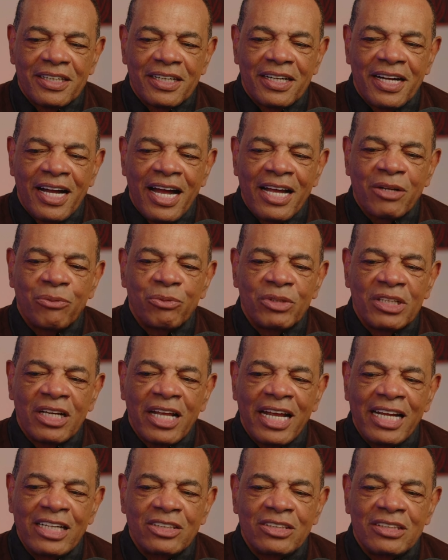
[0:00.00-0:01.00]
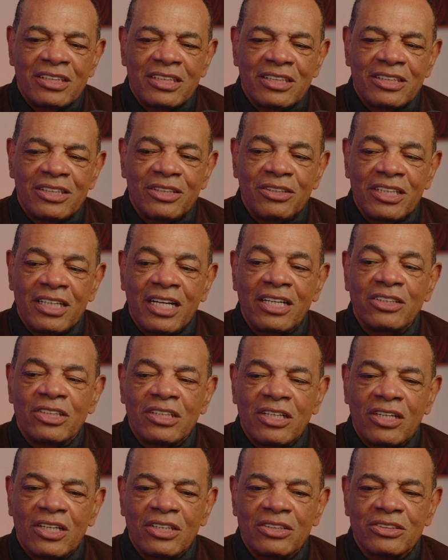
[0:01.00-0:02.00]
I can relate to the
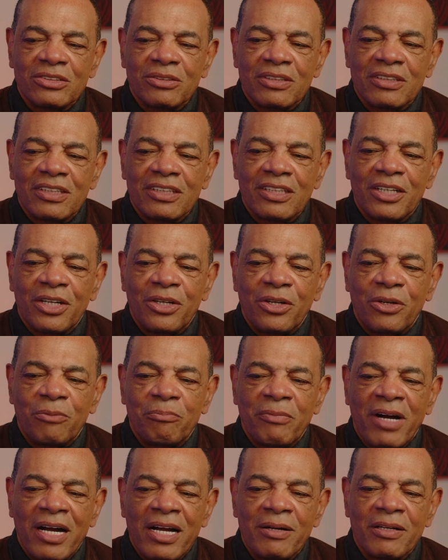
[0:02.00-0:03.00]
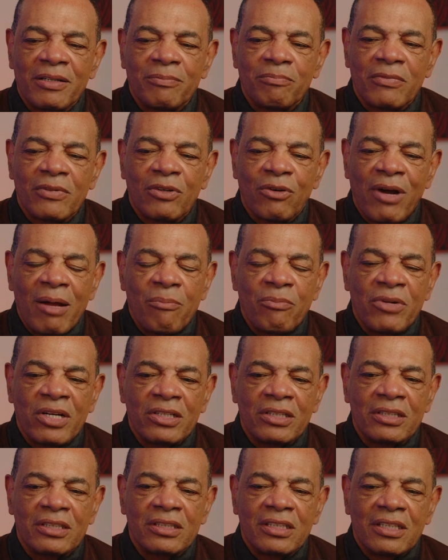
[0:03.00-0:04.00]
underdogs. You know, my
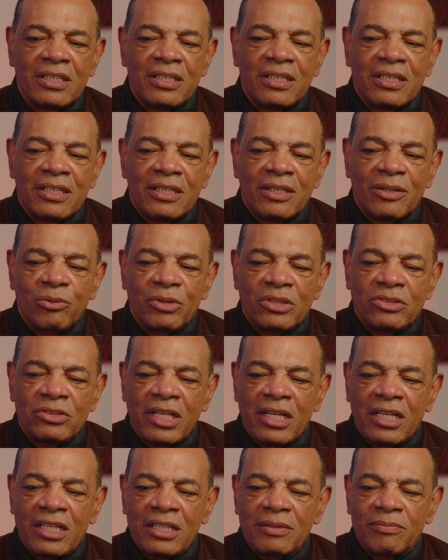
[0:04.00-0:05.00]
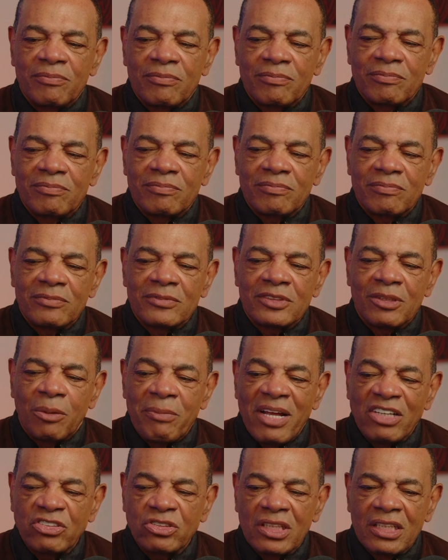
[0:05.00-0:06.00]
grandmother was a
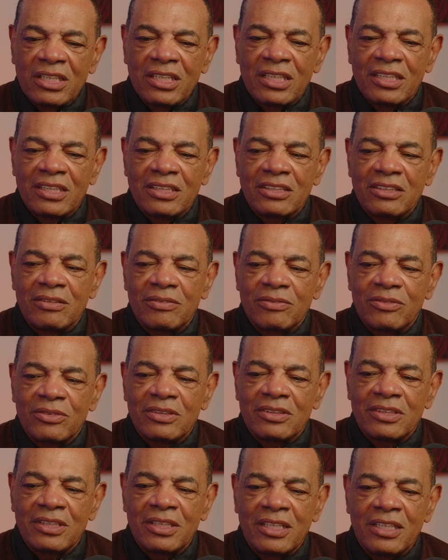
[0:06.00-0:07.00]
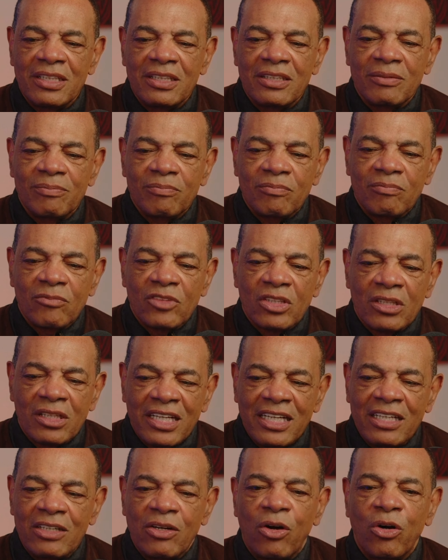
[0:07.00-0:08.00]
domestic. She
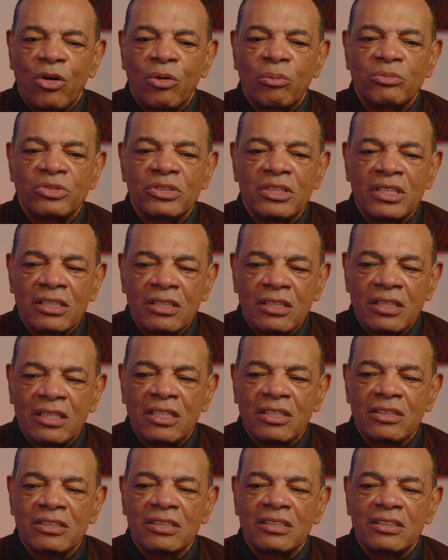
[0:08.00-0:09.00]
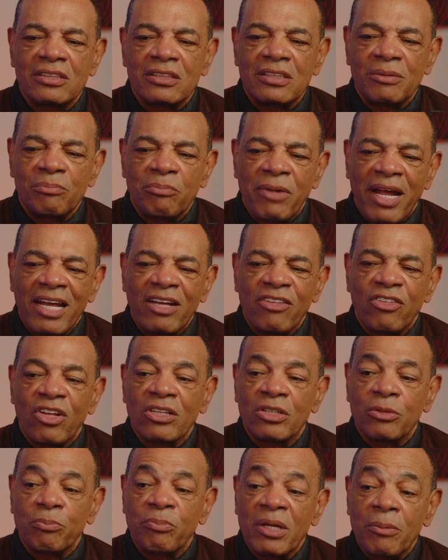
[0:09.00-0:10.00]
cleaned homes, she cooked, she bathed
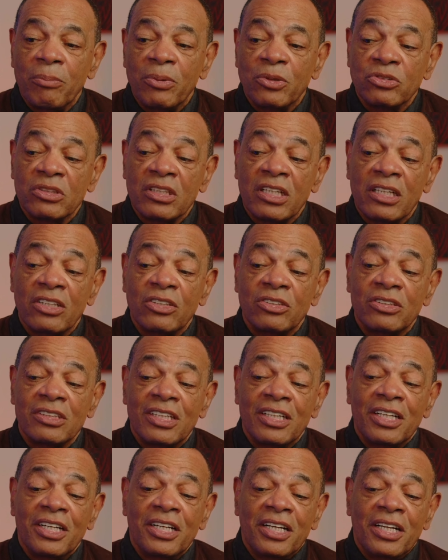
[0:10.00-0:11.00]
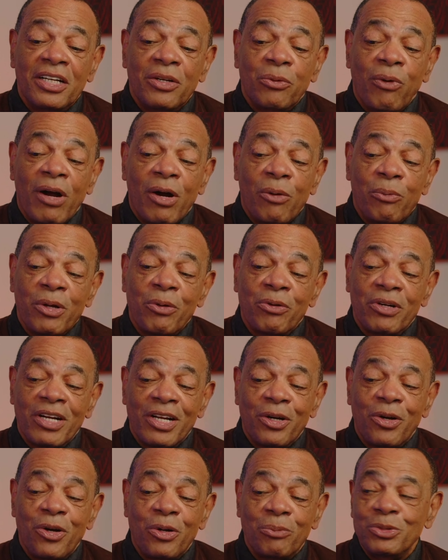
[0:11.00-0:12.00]
other people's kids while we were at
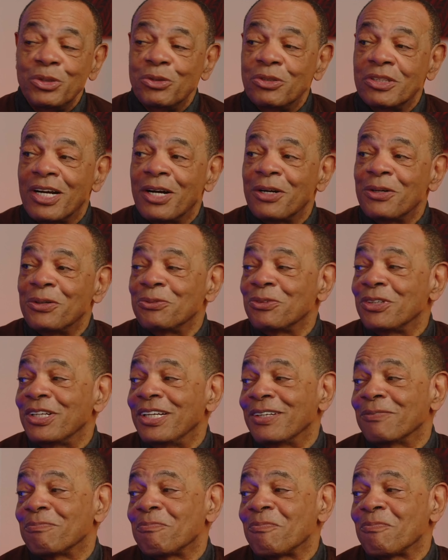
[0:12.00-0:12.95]
home doing our own thing.